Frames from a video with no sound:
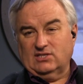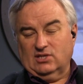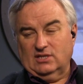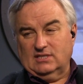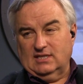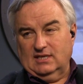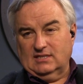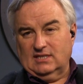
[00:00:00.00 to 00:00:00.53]
that's
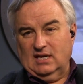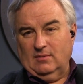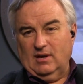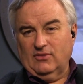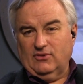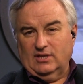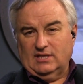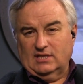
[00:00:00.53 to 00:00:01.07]
going to take time.
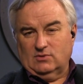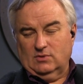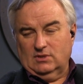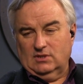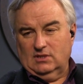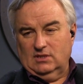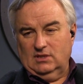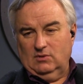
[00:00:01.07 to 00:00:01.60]
I thought that's
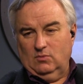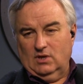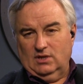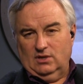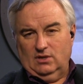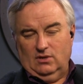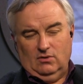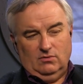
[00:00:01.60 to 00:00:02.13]
what he
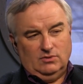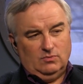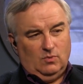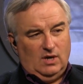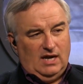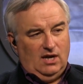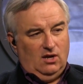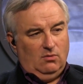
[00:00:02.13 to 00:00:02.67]
wanted to know is
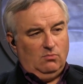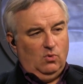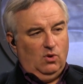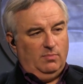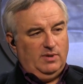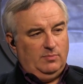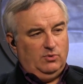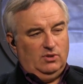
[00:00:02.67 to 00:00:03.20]
oh. why aren't
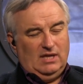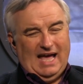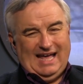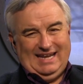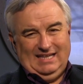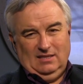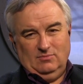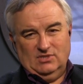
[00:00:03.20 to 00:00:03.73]
more people
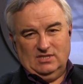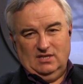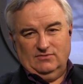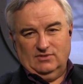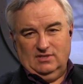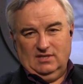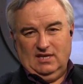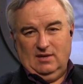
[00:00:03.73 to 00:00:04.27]
adding
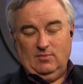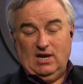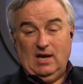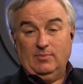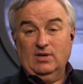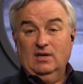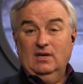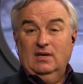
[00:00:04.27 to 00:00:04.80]
themselves to the camera
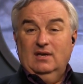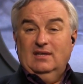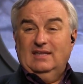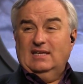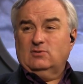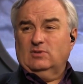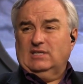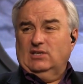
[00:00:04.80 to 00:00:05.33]
app?
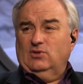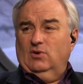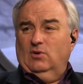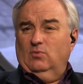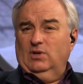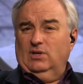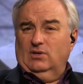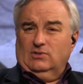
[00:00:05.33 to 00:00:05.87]
That's what they do
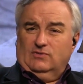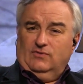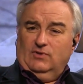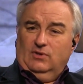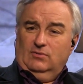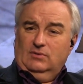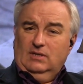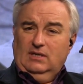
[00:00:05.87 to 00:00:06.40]
on Windows
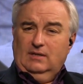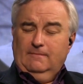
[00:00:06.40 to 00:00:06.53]
Phone. So